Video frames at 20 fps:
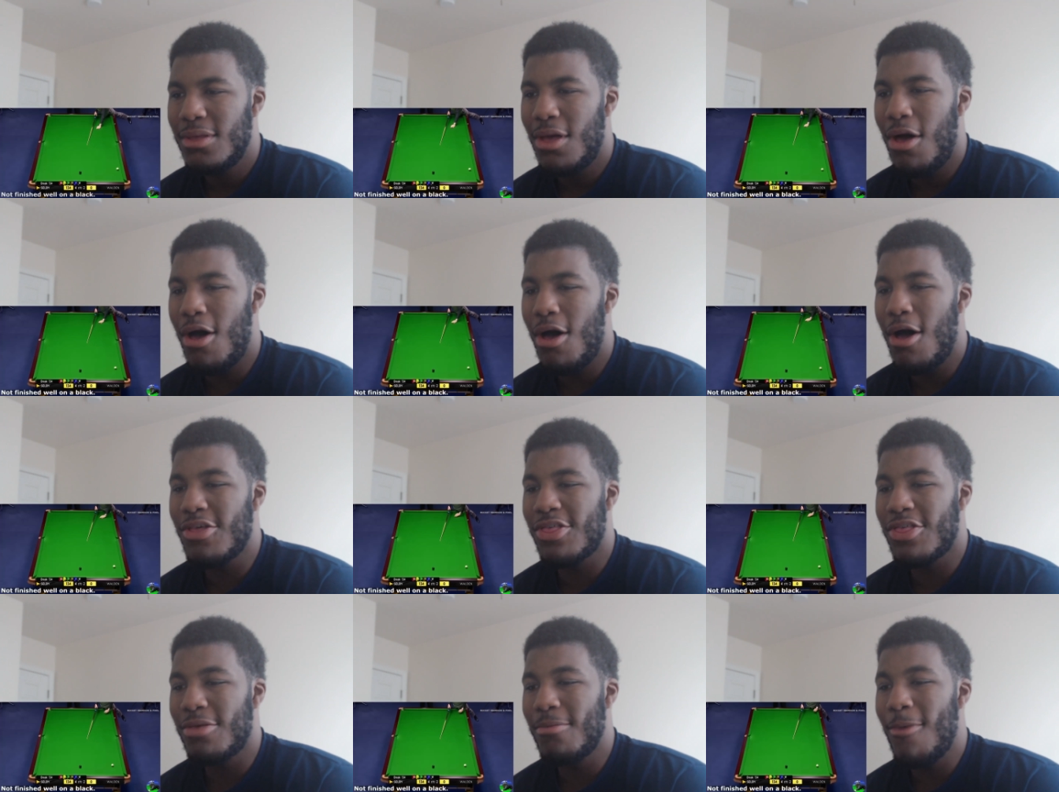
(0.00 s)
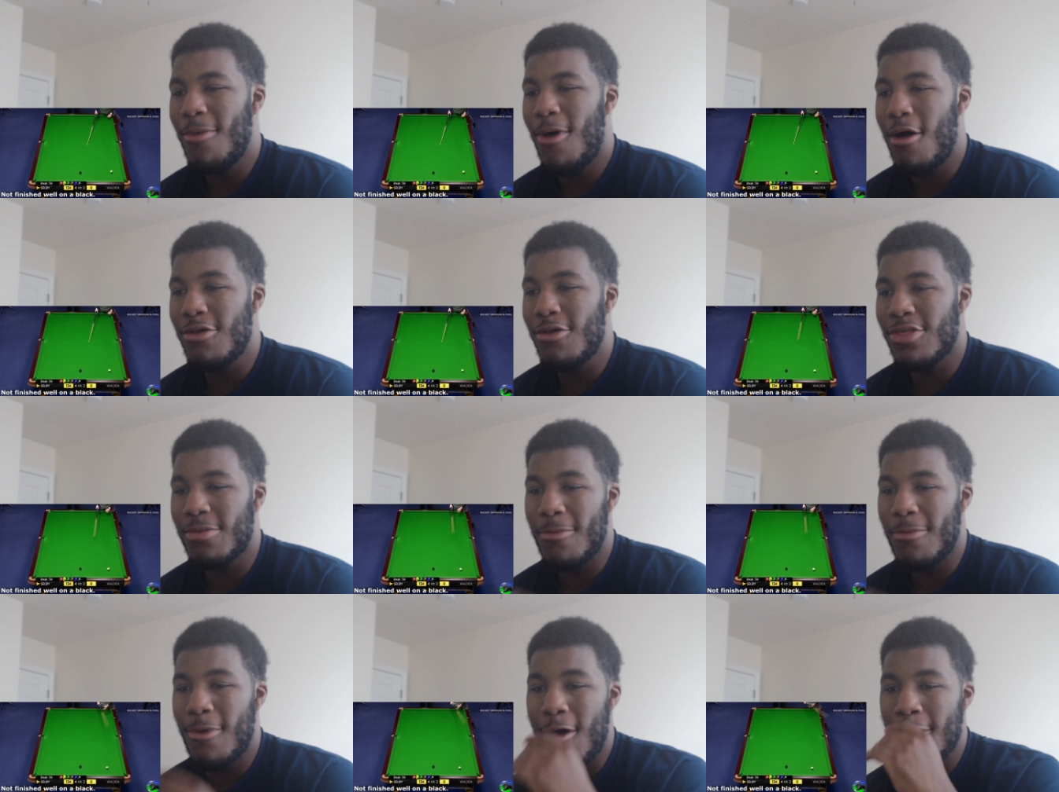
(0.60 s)
Awesome,
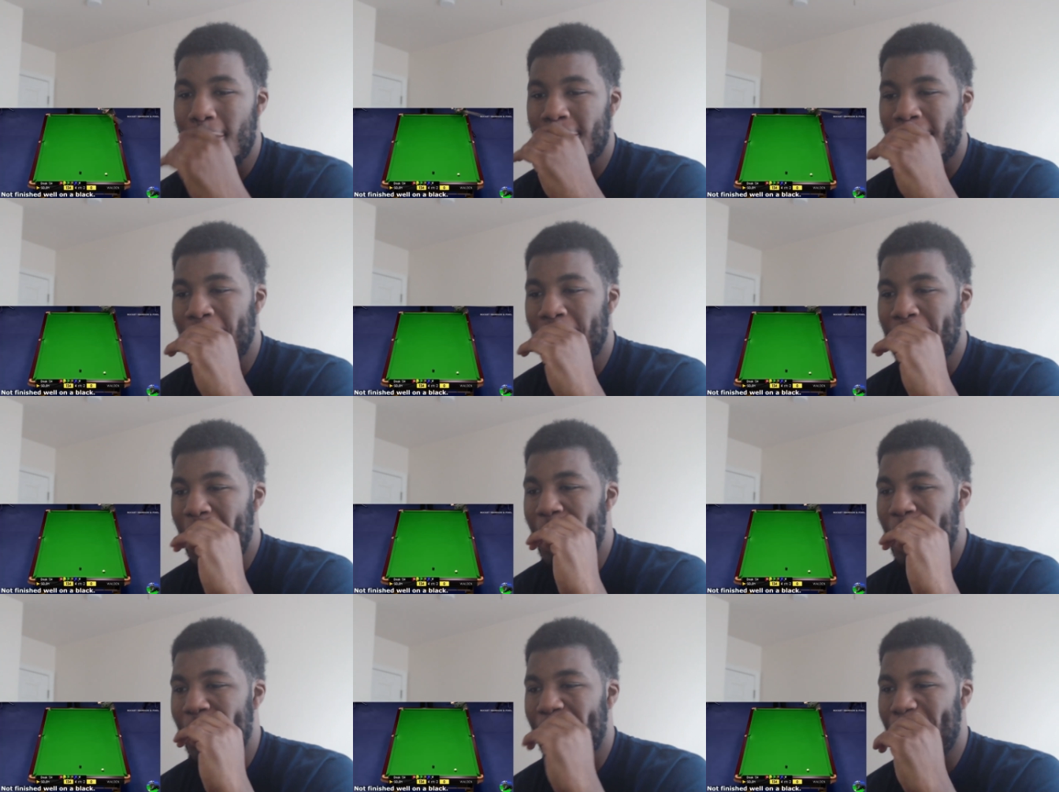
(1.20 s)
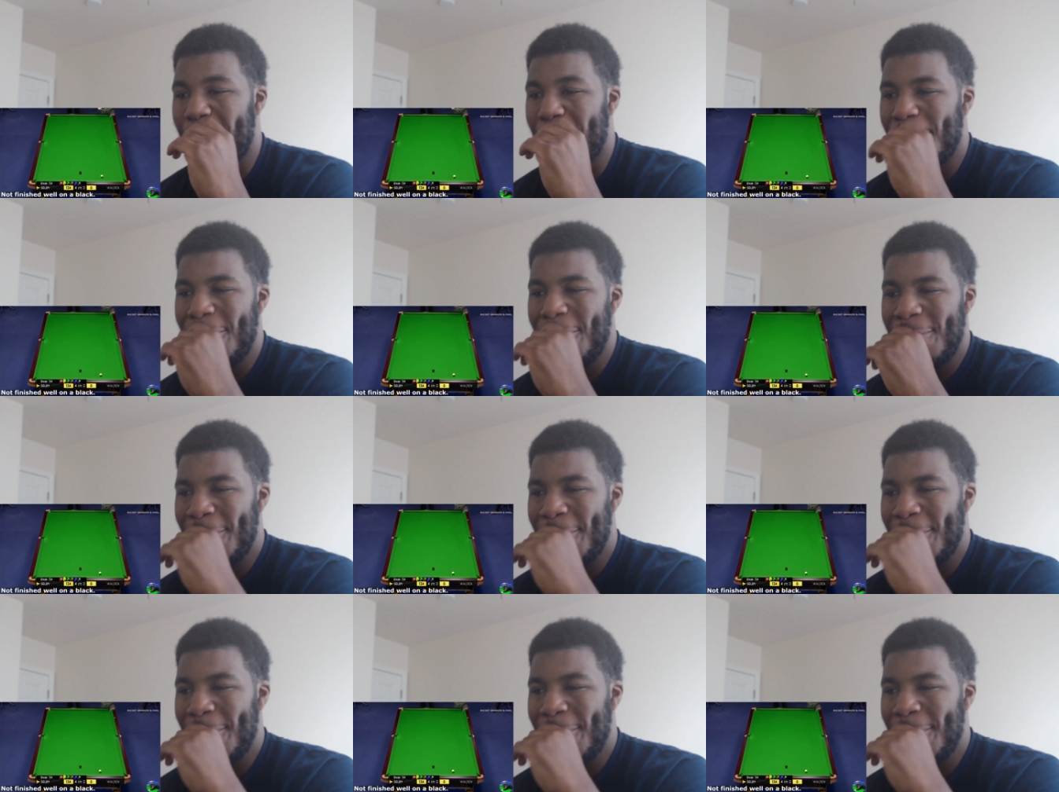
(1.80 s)
awesome, awesome, awesome.